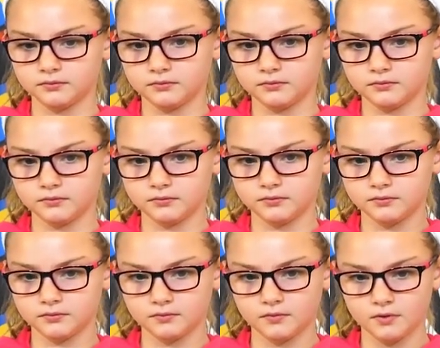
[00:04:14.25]
And
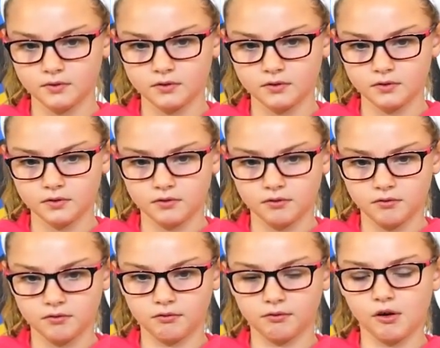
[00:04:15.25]
here we have it's
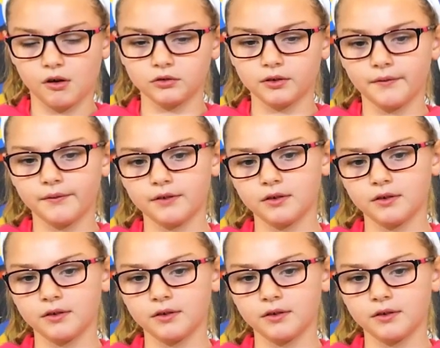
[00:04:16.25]
a Donphan.